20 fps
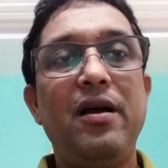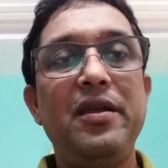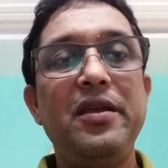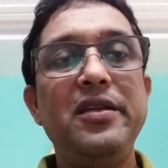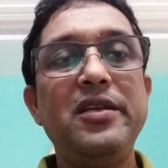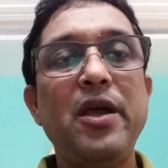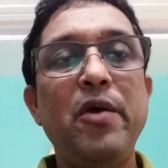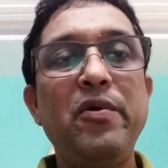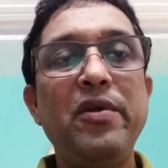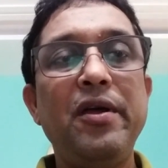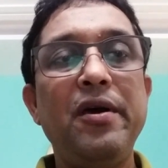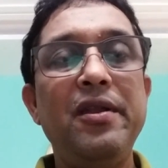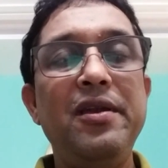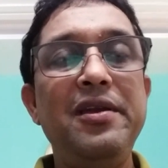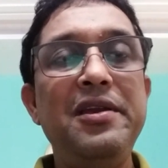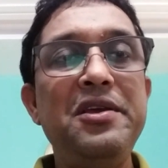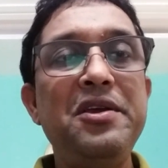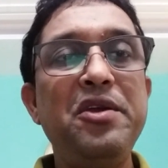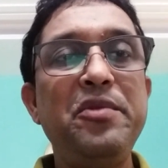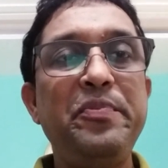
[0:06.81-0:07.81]
In our
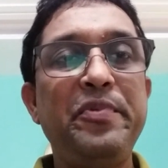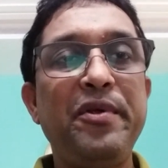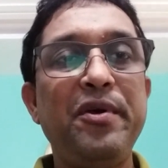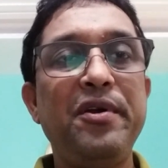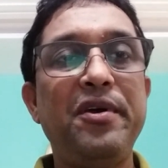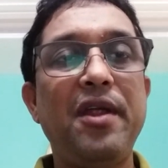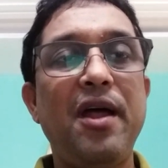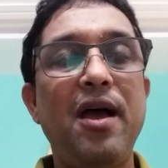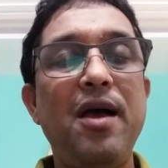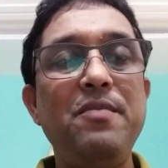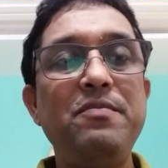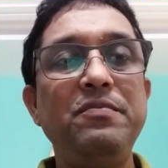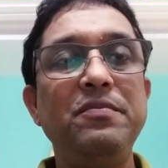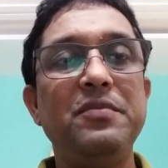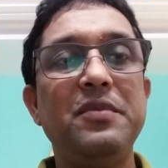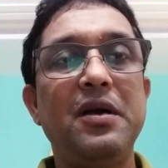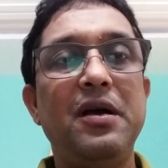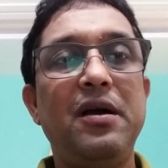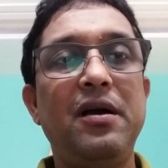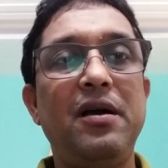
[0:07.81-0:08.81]
earlier
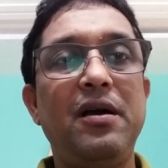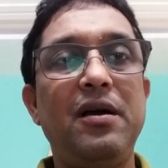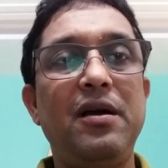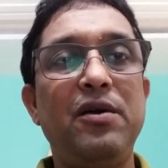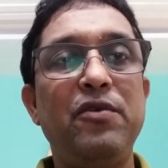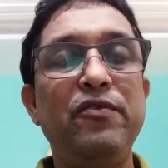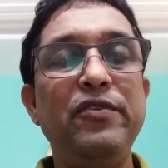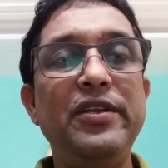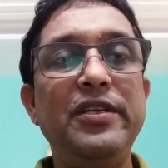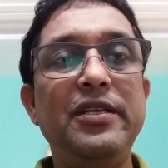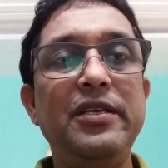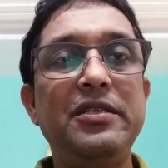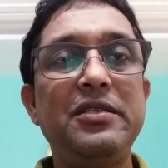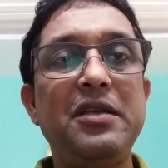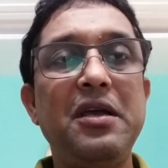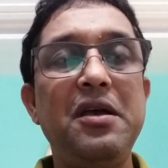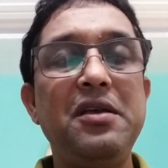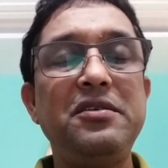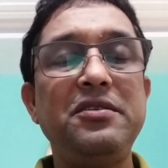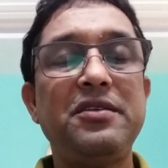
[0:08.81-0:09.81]
program, we
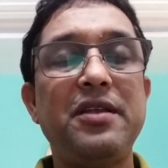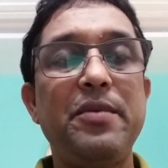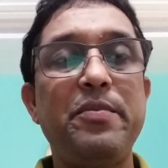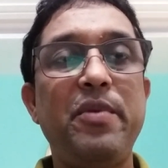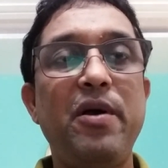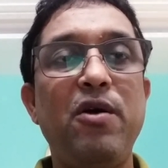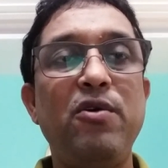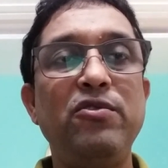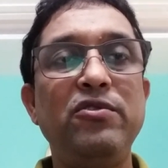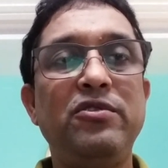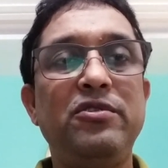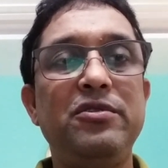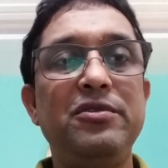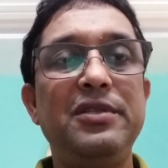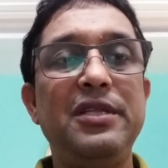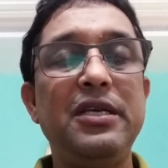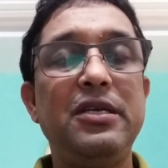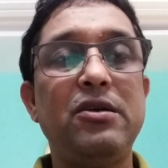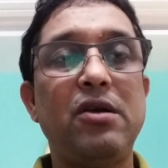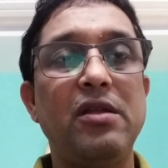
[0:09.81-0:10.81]
discussed about
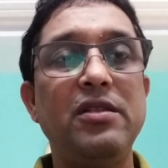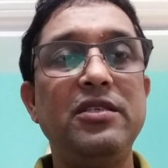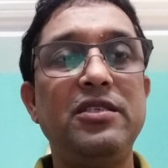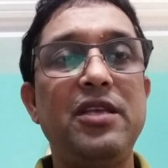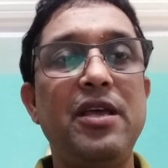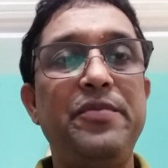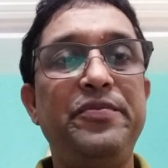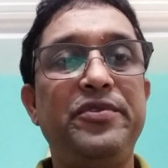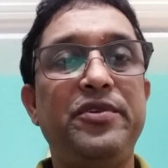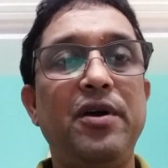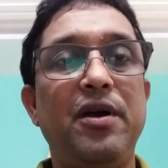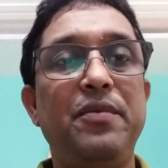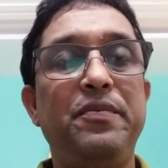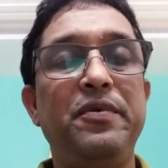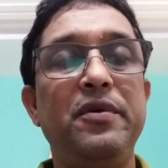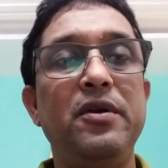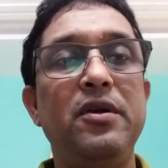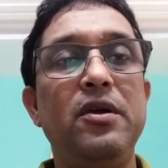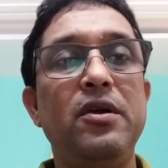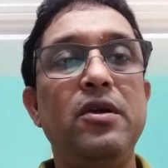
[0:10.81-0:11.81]
the concept
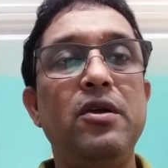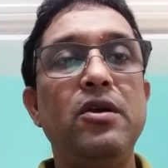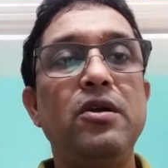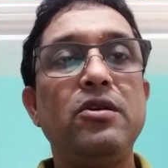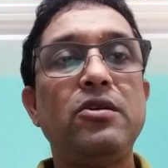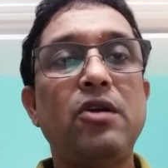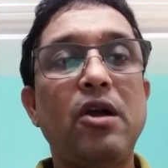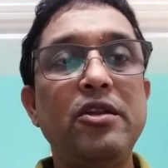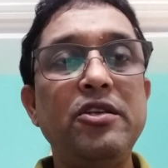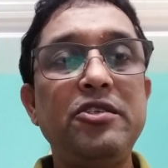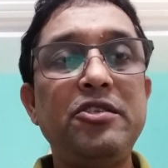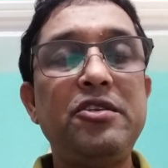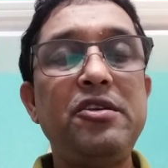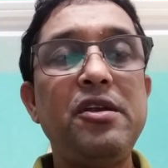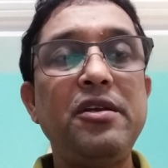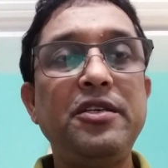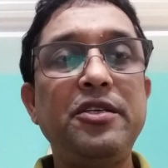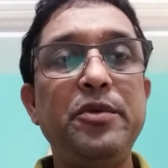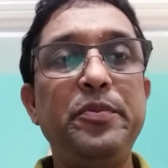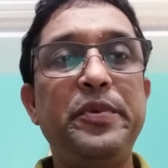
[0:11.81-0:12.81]
of
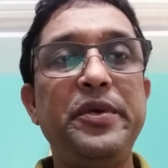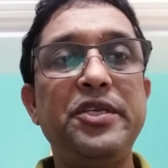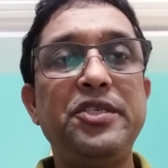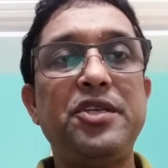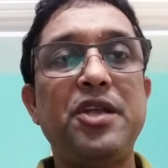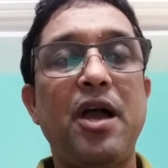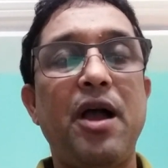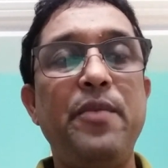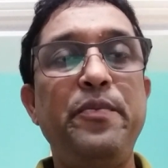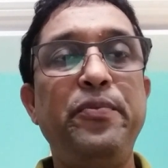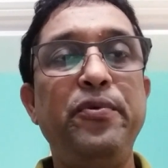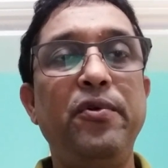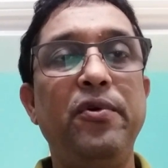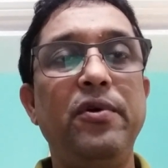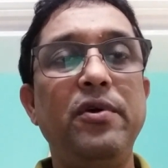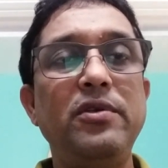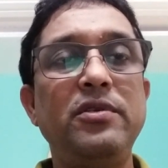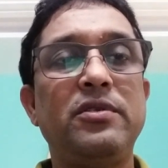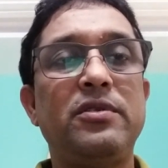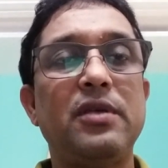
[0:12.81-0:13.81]
constructivist
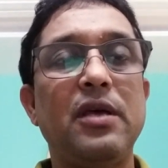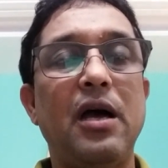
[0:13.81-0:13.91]
approach